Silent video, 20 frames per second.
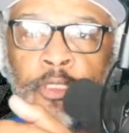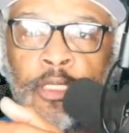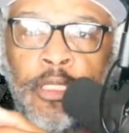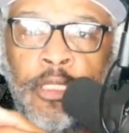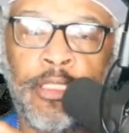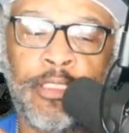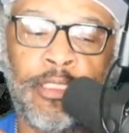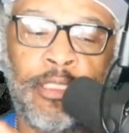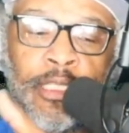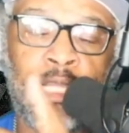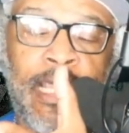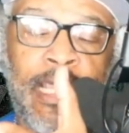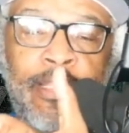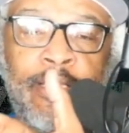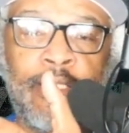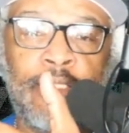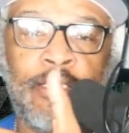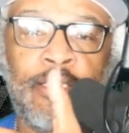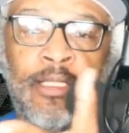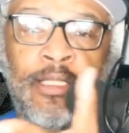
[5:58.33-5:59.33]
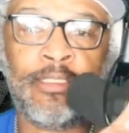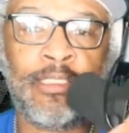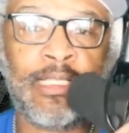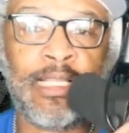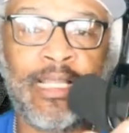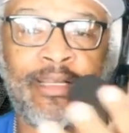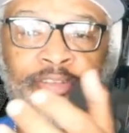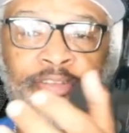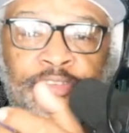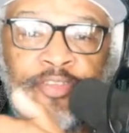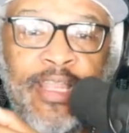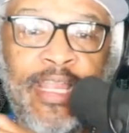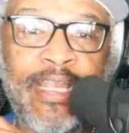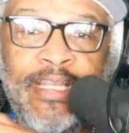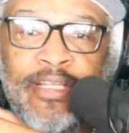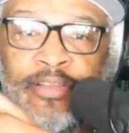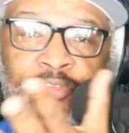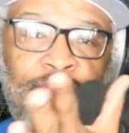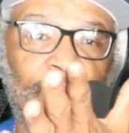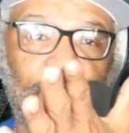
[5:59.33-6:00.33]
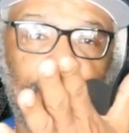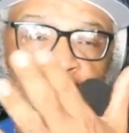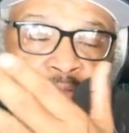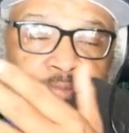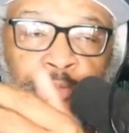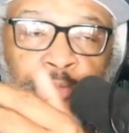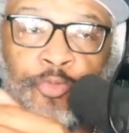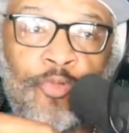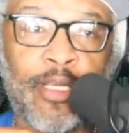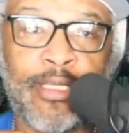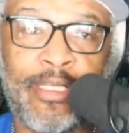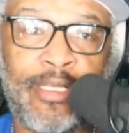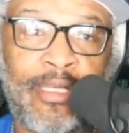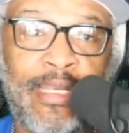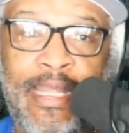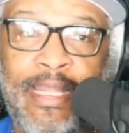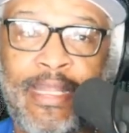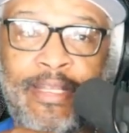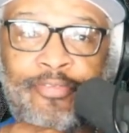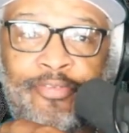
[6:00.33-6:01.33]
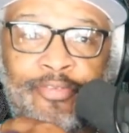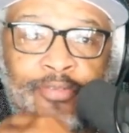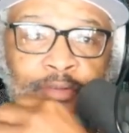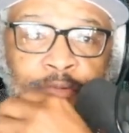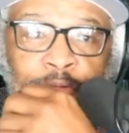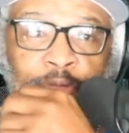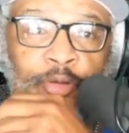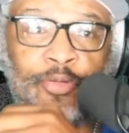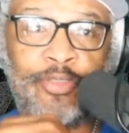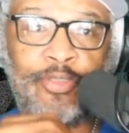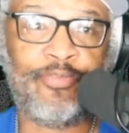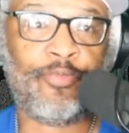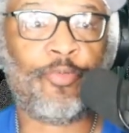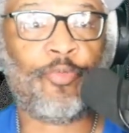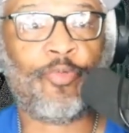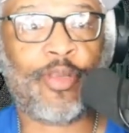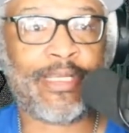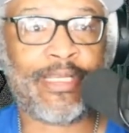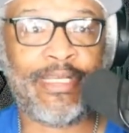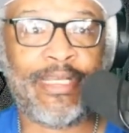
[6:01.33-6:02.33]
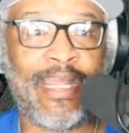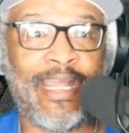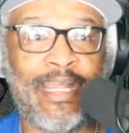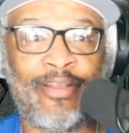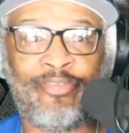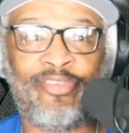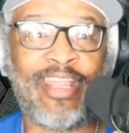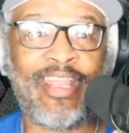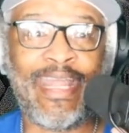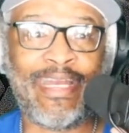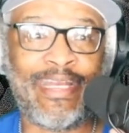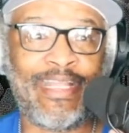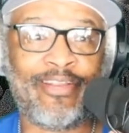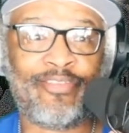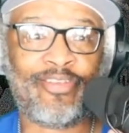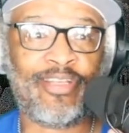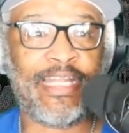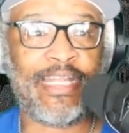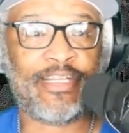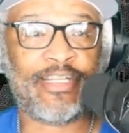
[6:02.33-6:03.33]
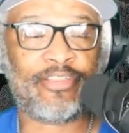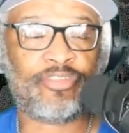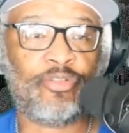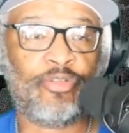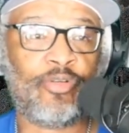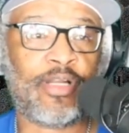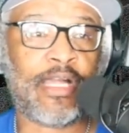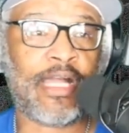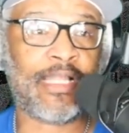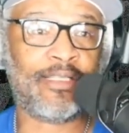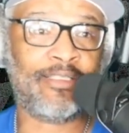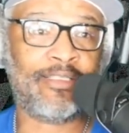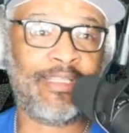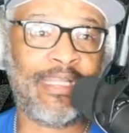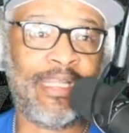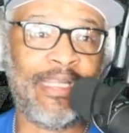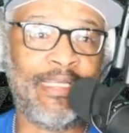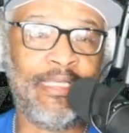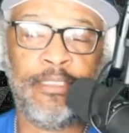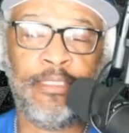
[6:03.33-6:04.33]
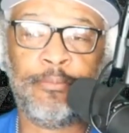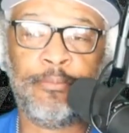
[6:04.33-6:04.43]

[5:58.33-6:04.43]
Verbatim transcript: a lot of states don't even recognize that as a national holiday.